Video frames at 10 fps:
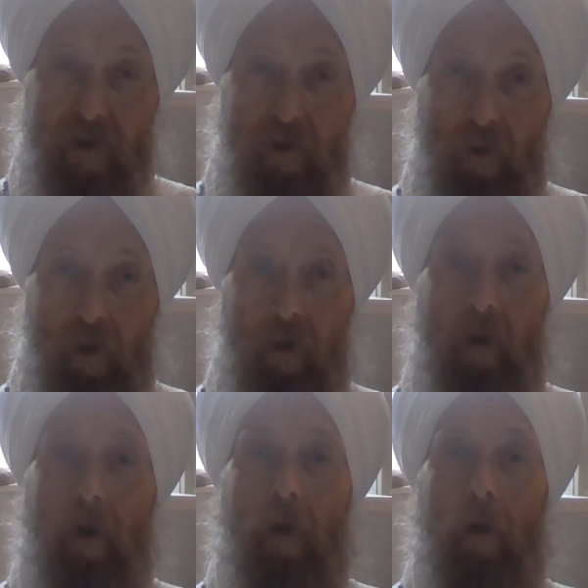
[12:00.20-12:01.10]
so they
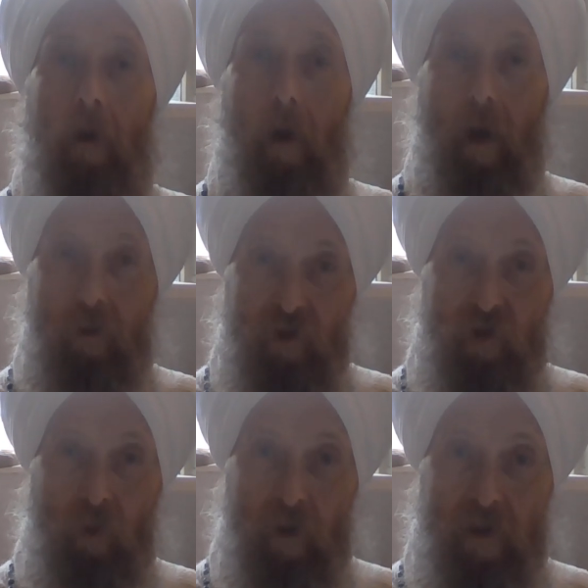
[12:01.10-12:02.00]

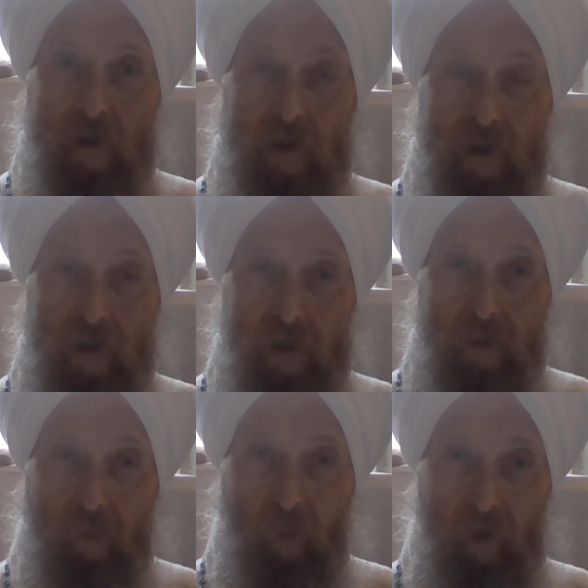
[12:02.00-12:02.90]
outsource
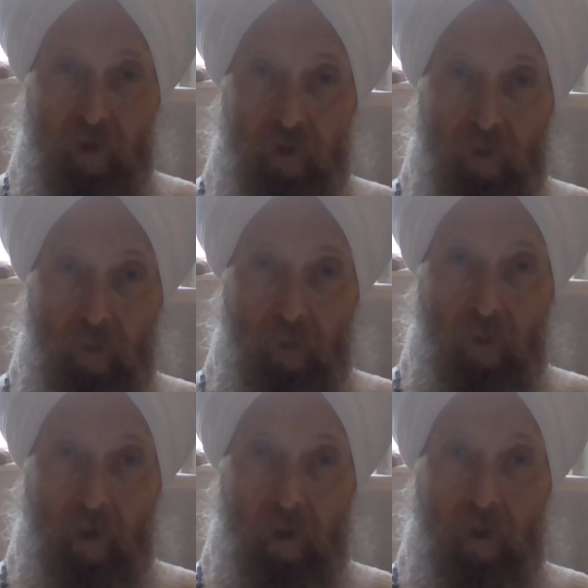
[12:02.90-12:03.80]
work to
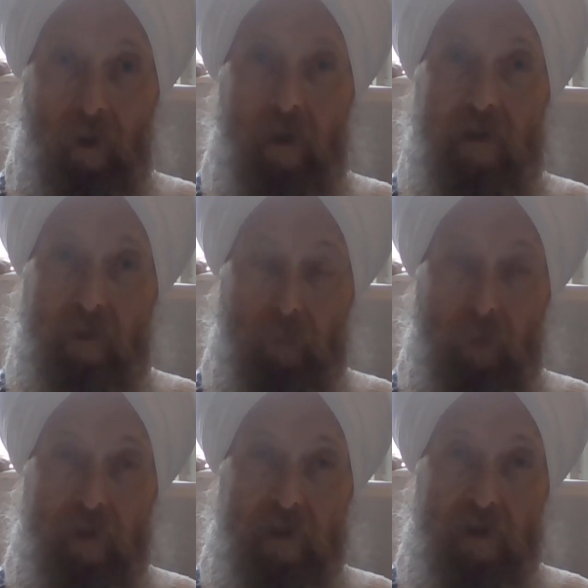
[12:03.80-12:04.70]
some
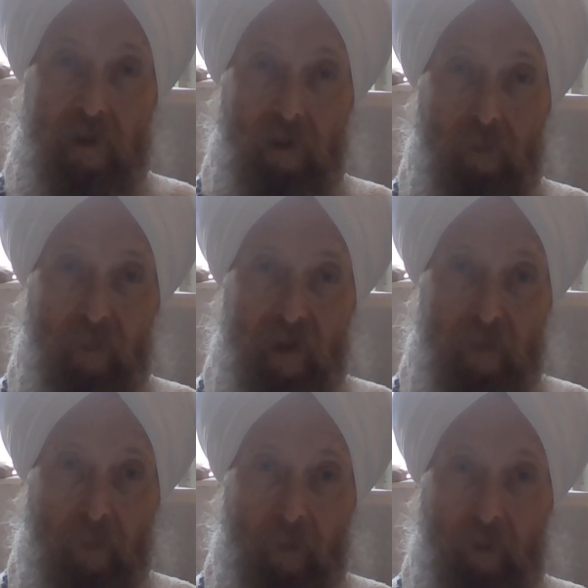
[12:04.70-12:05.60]
Buddhists in
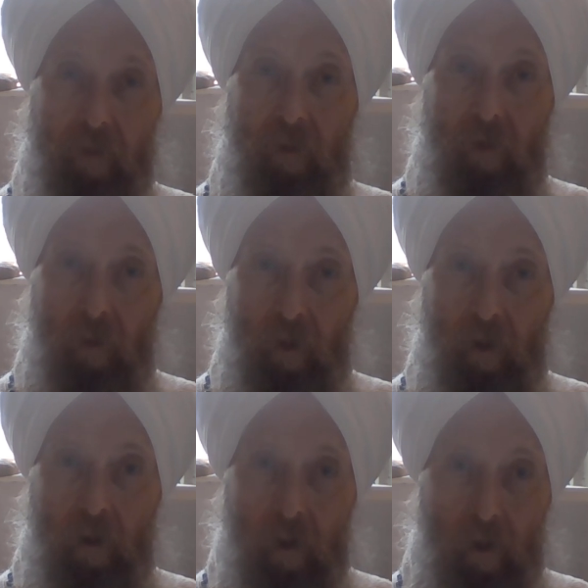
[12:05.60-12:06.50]
Pittsburgh to do
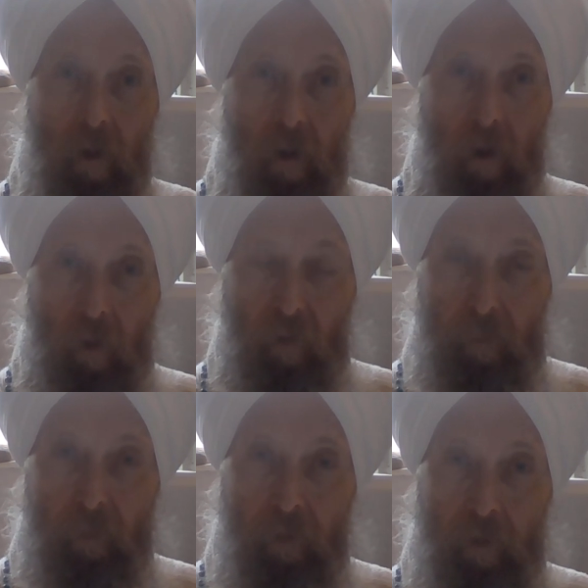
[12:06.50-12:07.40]
a
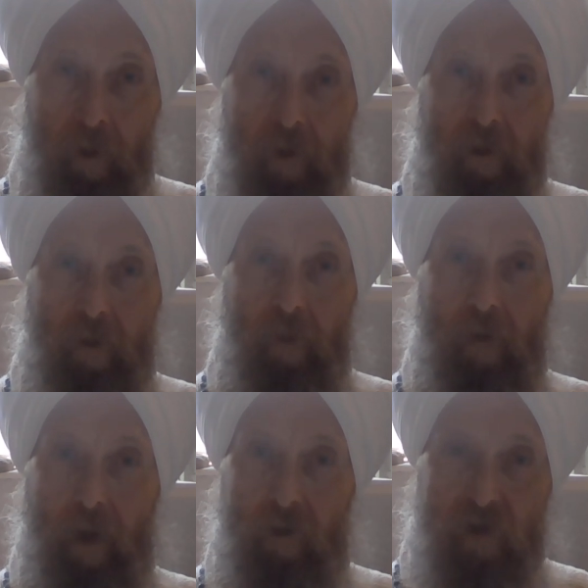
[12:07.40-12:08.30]
report, and then
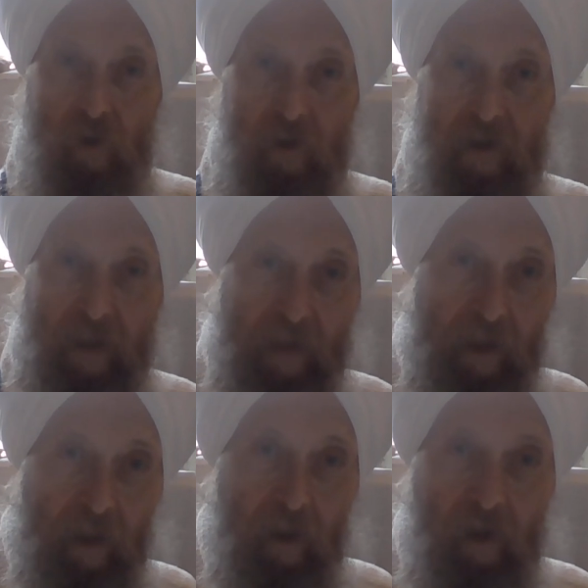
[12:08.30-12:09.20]
they outsource the
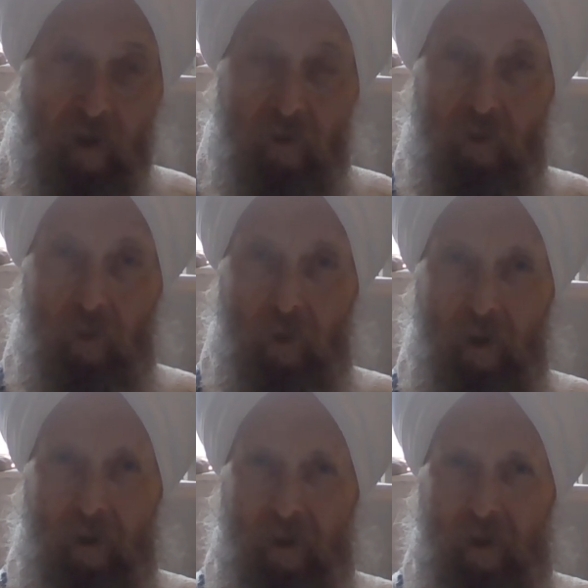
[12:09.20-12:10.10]
healing to a
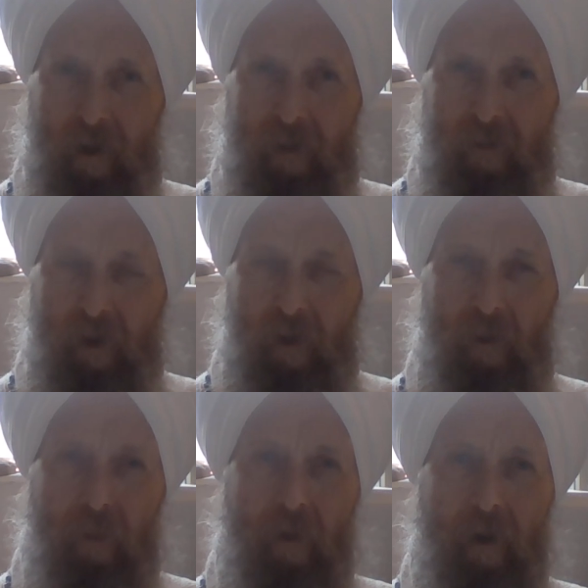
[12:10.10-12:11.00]
fellow,